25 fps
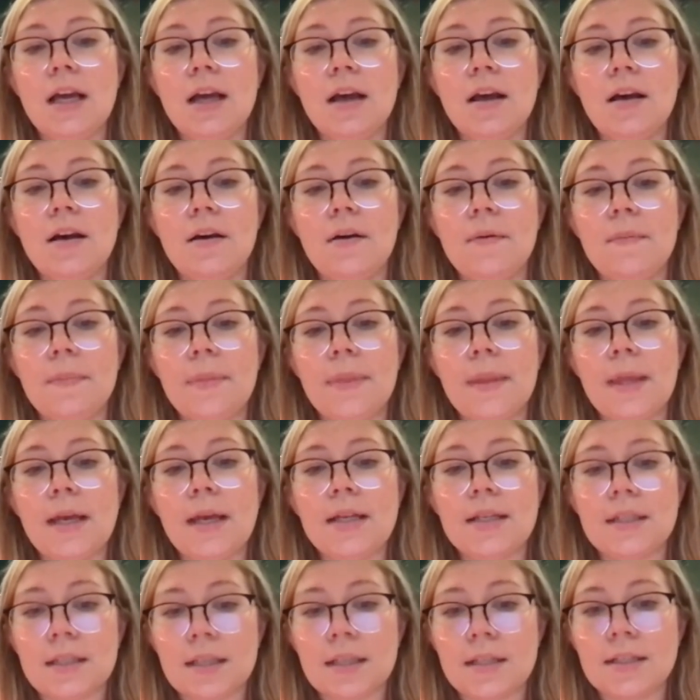
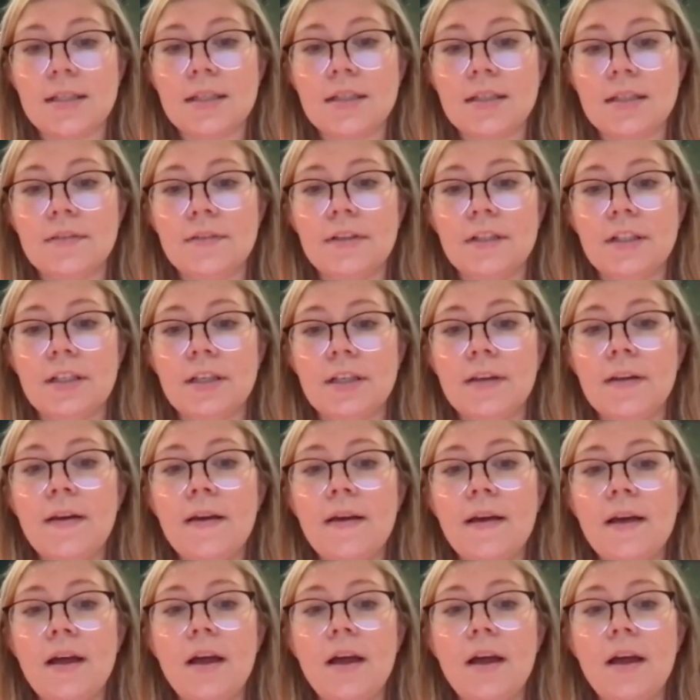and sensitivity,